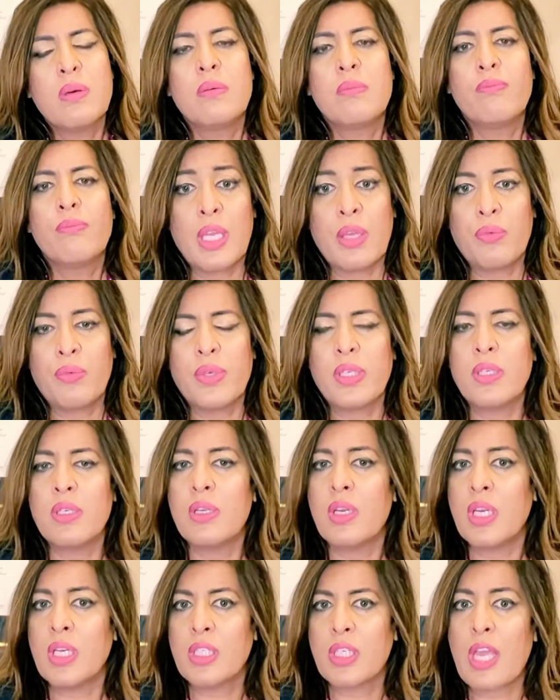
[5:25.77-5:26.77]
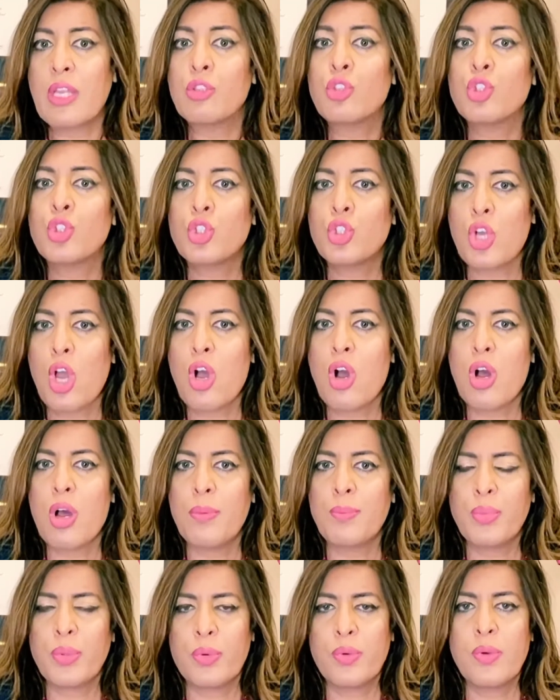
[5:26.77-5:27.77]
Even it can
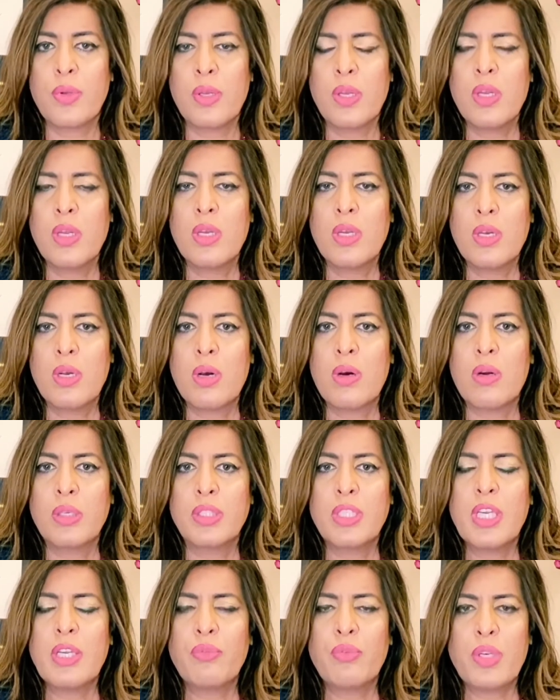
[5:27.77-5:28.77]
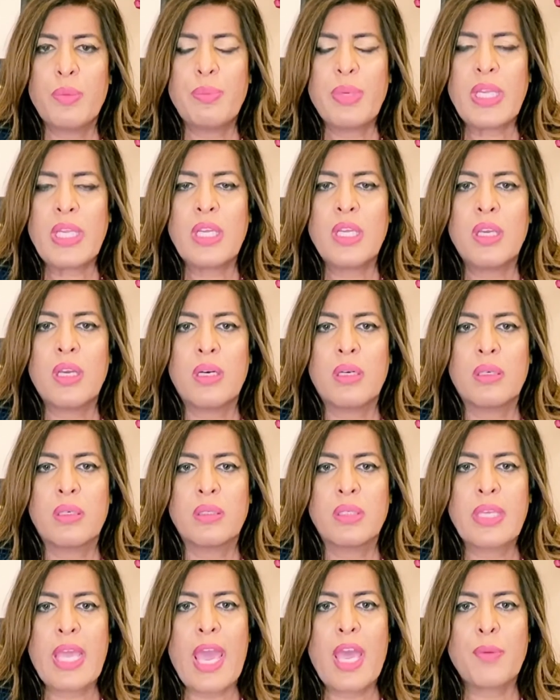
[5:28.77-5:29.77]
stop, or there will be a
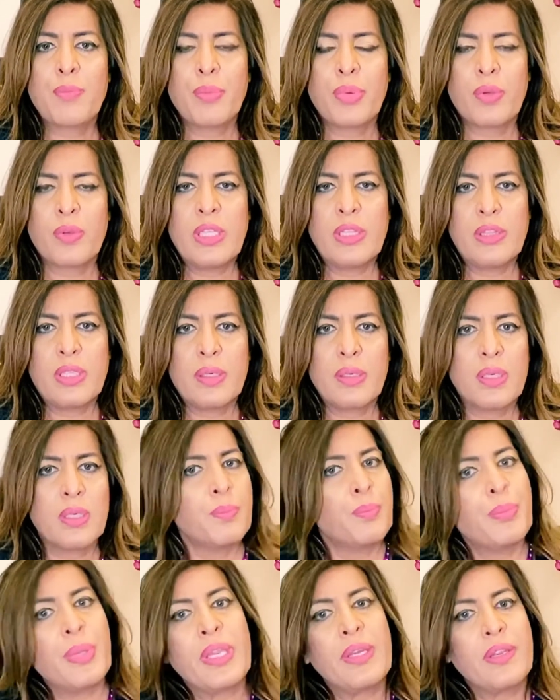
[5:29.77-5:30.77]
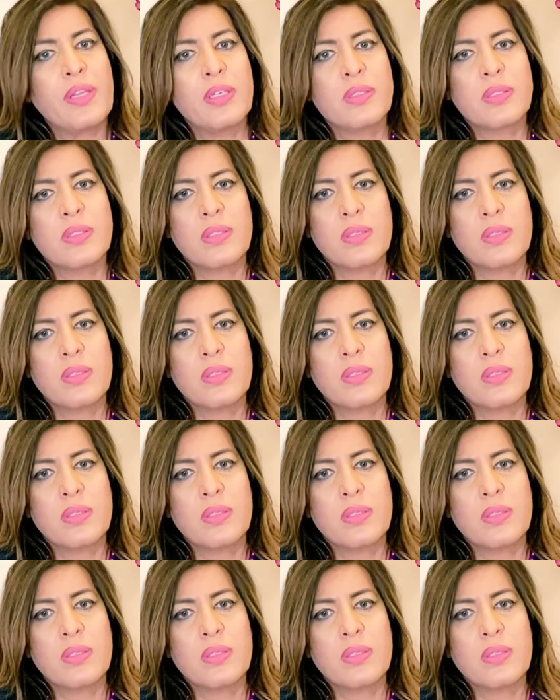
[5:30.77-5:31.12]
gap in the periods.